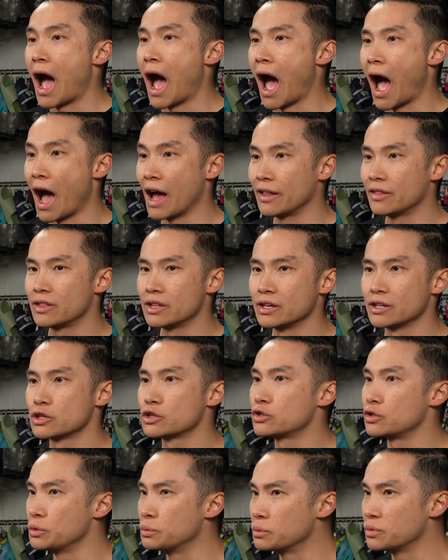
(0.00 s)
at the
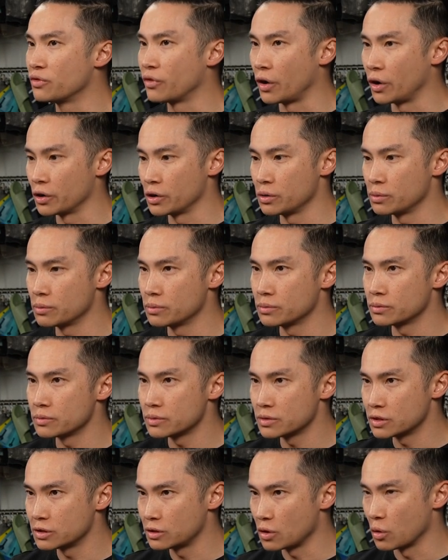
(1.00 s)
assumed volume
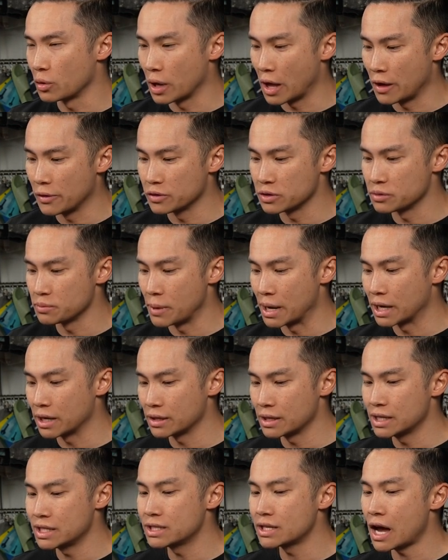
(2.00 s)
Stone Island's making
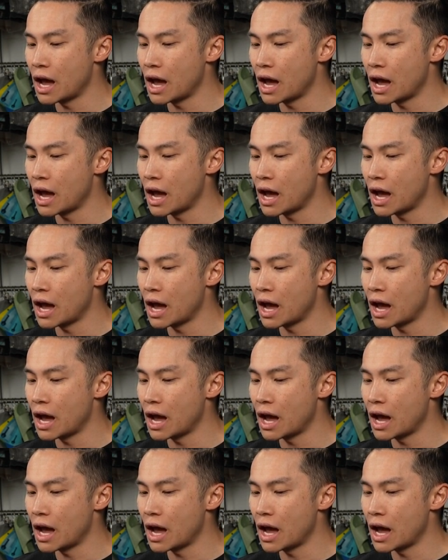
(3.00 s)
these